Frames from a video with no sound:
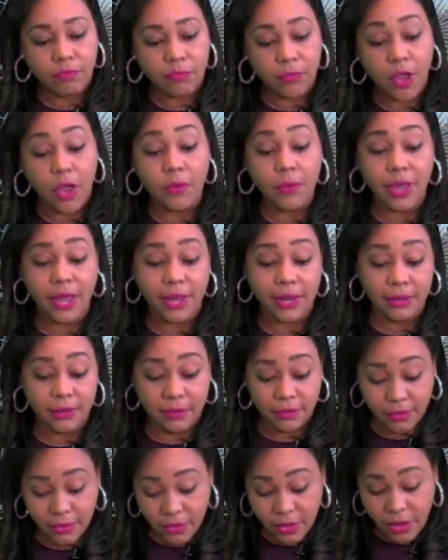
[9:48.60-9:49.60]
Okay.
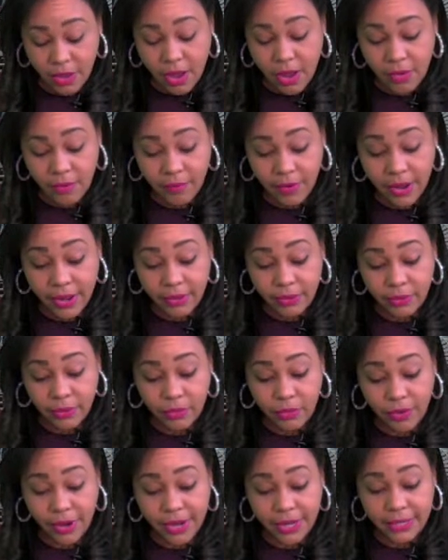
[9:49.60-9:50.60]
All right.
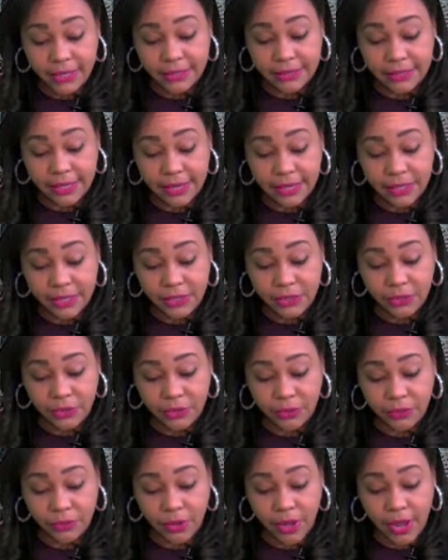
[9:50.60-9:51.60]
Great. Thank
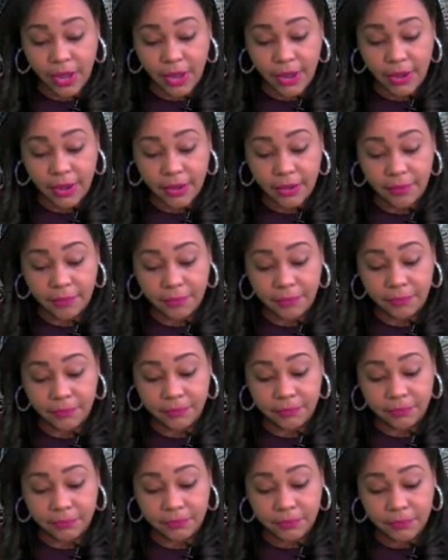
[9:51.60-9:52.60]
you.
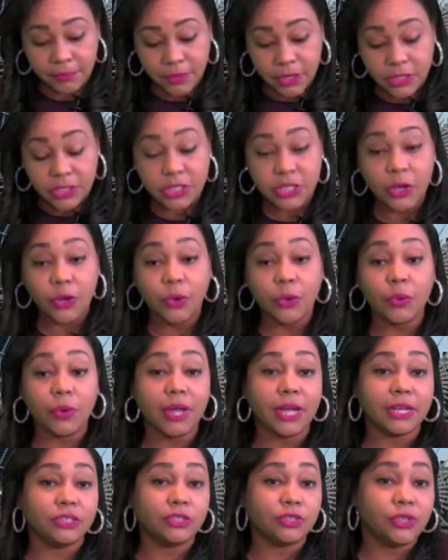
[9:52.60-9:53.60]
So
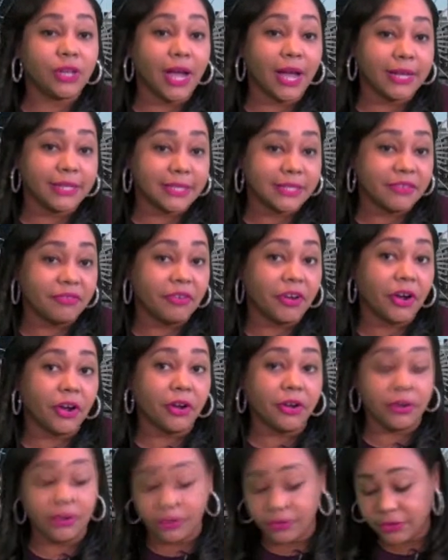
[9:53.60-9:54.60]
as you guys have
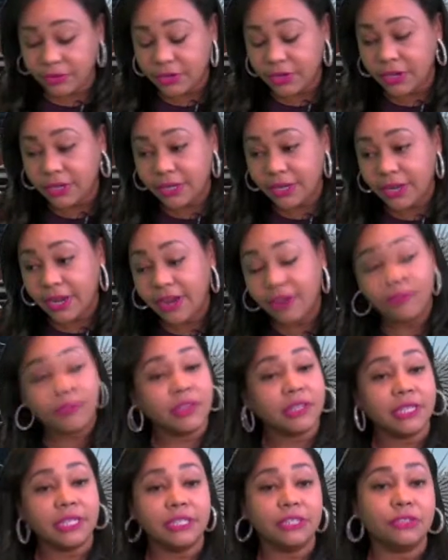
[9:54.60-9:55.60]
heard,
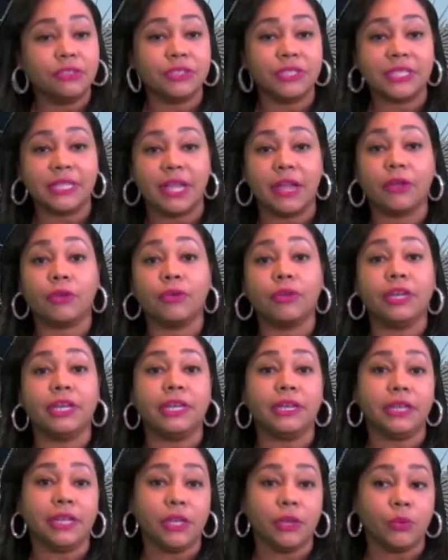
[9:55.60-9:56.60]
every lender is not
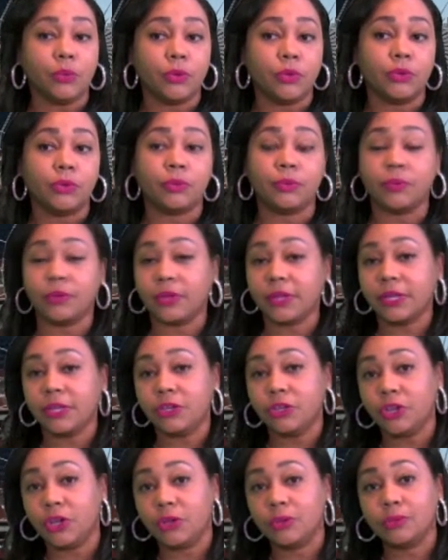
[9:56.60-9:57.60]
created equal,
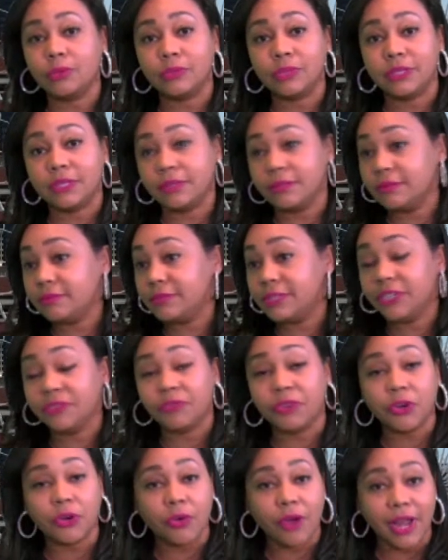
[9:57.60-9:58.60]

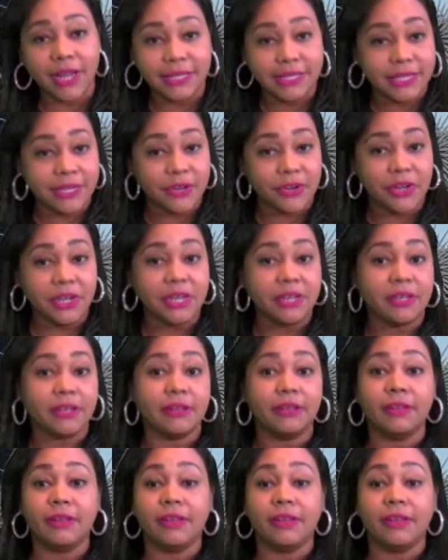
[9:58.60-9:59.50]
different criteria.